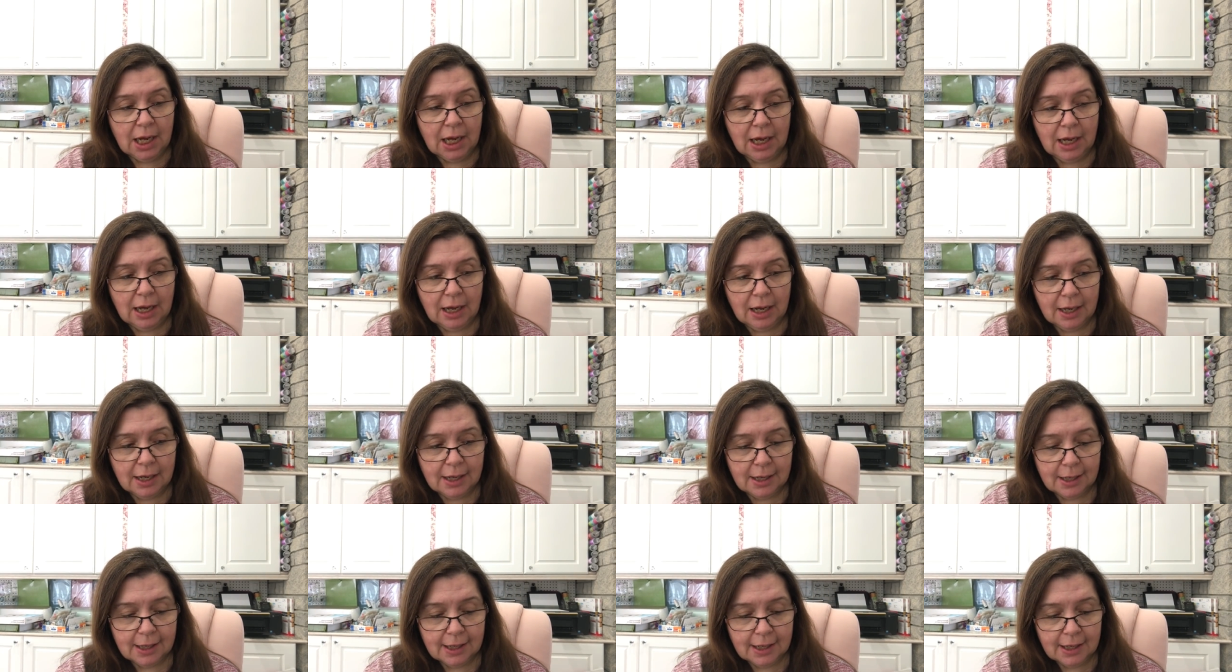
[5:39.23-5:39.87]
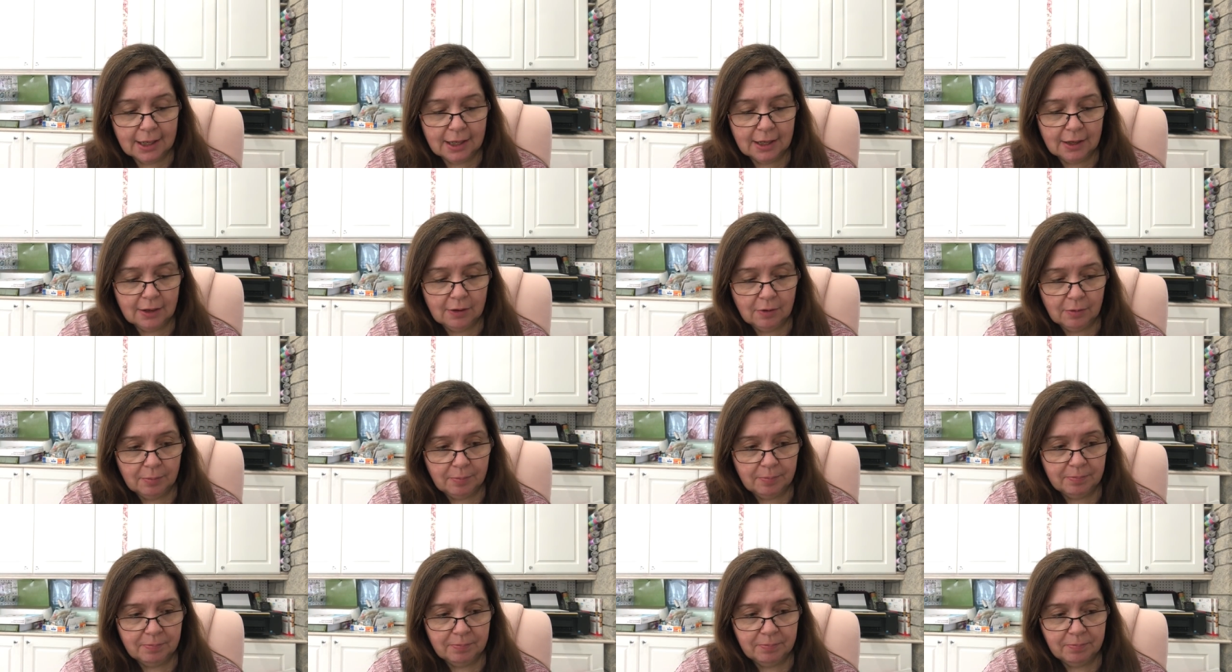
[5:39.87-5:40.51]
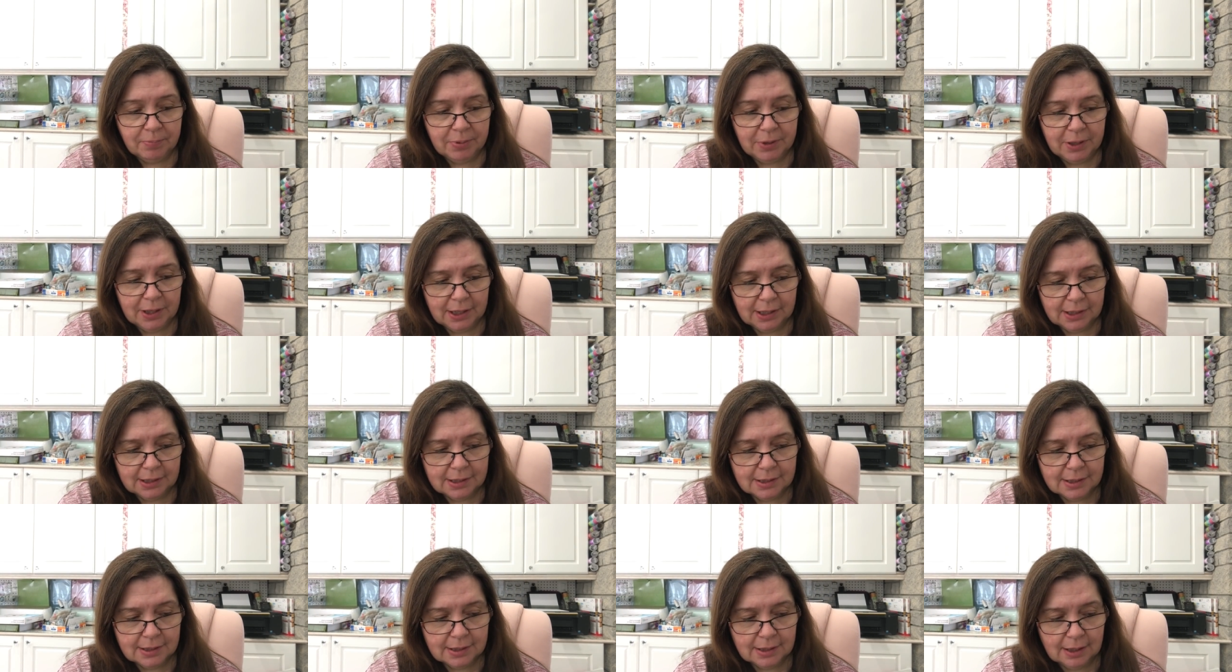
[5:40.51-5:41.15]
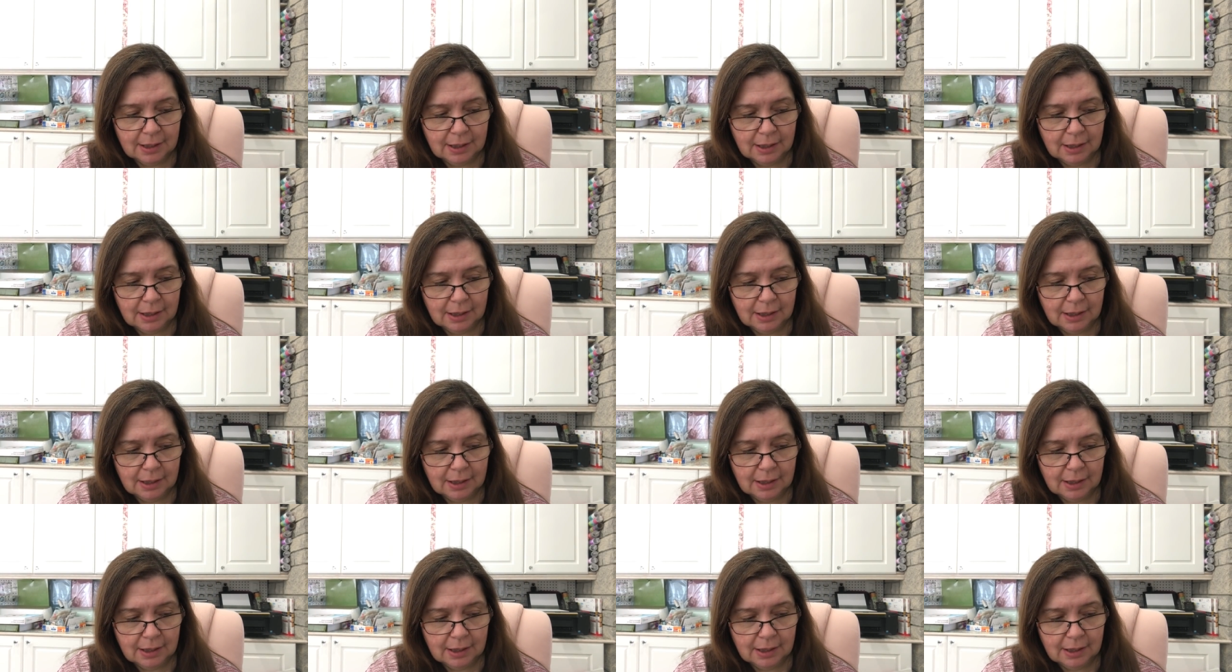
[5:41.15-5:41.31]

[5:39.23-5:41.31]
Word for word: I picked